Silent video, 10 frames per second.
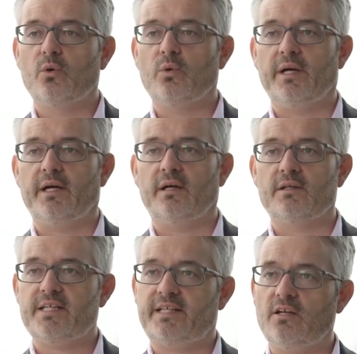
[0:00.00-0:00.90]
where
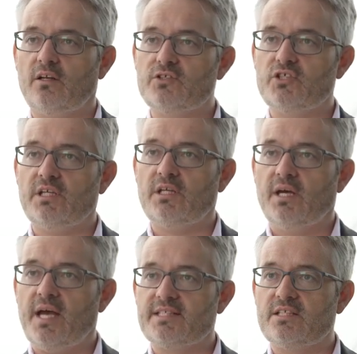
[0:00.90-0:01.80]
technology
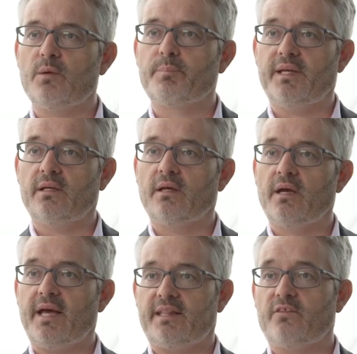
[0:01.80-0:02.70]
has not been
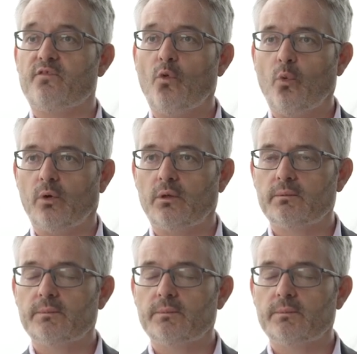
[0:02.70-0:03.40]
at the fore.